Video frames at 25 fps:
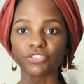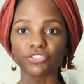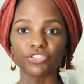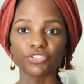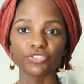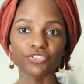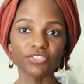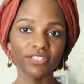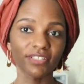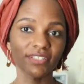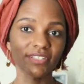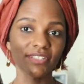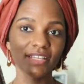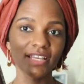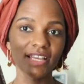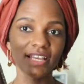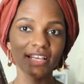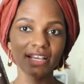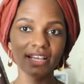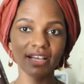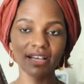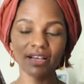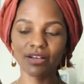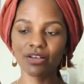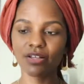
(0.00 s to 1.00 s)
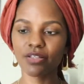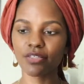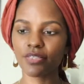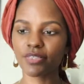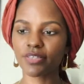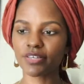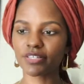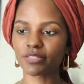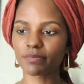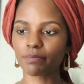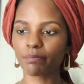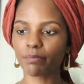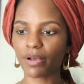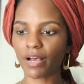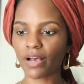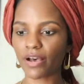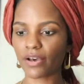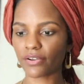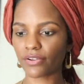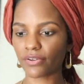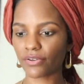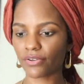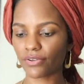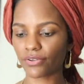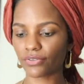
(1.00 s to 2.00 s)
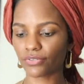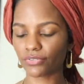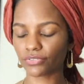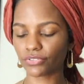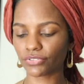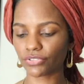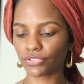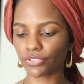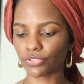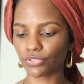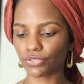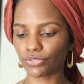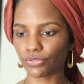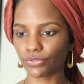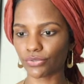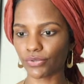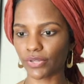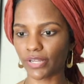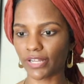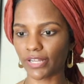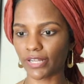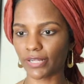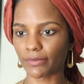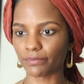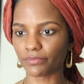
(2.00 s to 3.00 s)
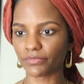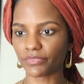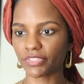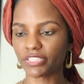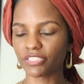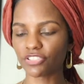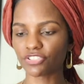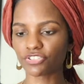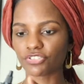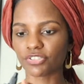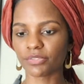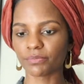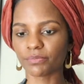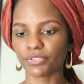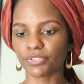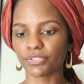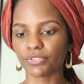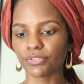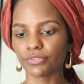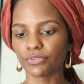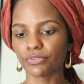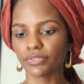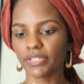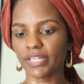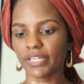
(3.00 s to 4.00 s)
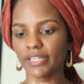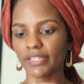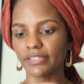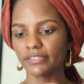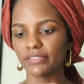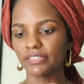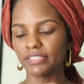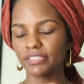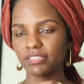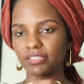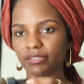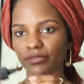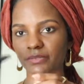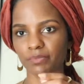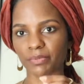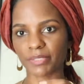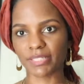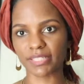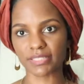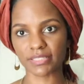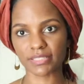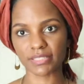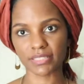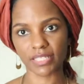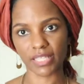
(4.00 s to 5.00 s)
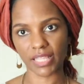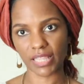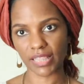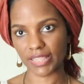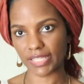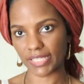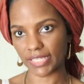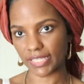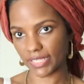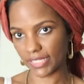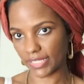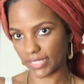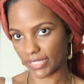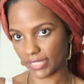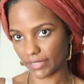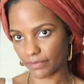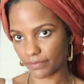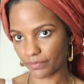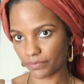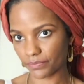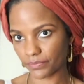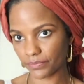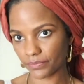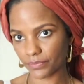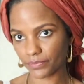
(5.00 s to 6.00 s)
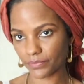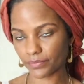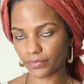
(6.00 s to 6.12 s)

I'm just using this bottle to distribute and dispense the